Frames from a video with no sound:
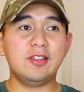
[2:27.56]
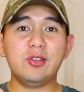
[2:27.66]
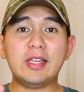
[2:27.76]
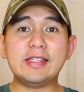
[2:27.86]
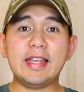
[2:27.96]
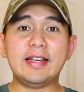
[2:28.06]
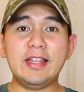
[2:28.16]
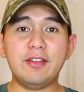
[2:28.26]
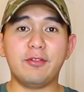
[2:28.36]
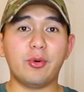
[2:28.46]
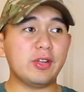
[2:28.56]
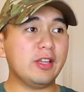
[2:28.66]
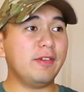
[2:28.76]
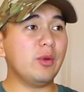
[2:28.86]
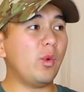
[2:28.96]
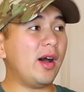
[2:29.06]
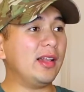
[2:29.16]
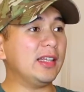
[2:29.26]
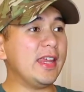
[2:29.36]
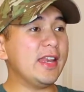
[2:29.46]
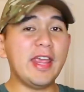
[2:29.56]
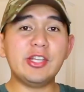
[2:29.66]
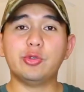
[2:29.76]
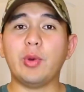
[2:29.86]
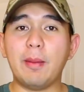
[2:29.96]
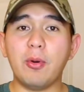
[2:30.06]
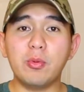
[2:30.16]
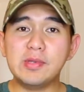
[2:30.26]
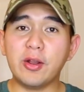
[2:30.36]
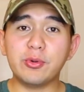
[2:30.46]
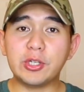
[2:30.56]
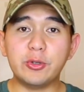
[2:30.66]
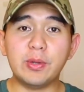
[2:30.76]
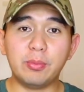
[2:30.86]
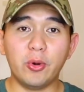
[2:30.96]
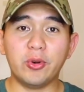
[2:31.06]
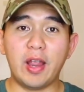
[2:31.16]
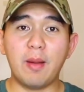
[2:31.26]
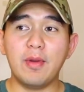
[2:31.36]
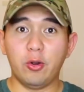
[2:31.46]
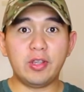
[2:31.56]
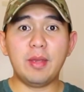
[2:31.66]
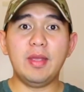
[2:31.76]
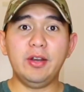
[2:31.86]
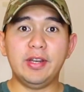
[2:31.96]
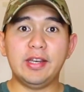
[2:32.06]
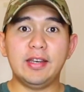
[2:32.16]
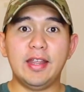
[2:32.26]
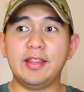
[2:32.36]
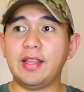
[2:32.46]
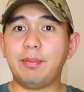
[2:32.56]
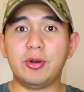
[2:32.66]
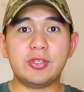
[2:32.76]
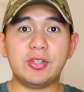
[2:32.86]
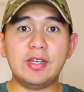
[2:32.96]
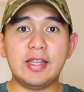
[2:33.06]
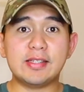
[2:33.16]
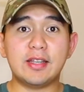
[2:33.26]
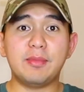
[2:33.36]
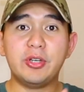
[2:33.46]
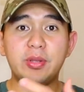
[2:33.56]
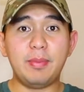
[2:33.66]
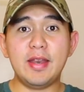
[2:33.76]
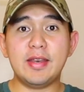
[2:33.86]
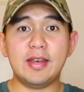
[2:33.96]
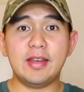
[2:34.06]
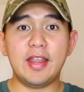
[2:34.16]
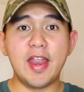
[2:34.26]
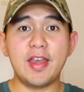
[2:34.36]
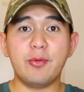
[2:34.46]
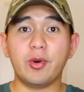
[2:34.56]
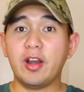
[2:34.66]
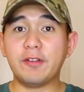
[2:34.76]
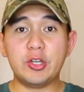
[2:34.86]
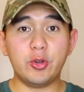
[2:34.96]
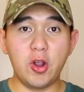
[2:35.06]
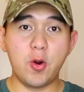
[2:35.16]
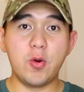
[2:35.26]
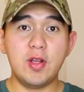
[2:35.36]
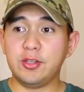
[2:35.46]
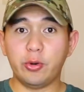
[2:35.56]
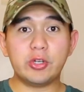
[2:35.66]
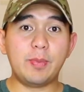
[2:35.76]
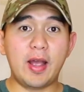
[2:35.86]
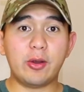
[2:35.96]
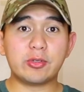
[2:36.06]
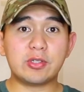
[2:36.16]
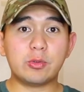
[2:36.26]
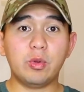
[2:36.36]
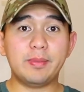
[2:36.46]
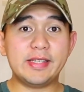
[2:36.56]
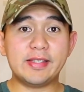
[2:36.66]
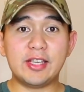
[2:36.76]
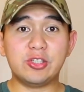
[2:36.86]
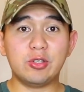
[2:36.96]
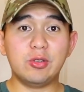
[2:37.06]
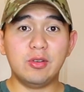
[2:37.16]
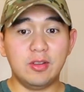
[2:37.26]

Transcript: you can take leave, or even while in HRAP, hometown recruiting program, go get married, and that person is gonna be your dependent, and wherever you go, your spouse will be stationed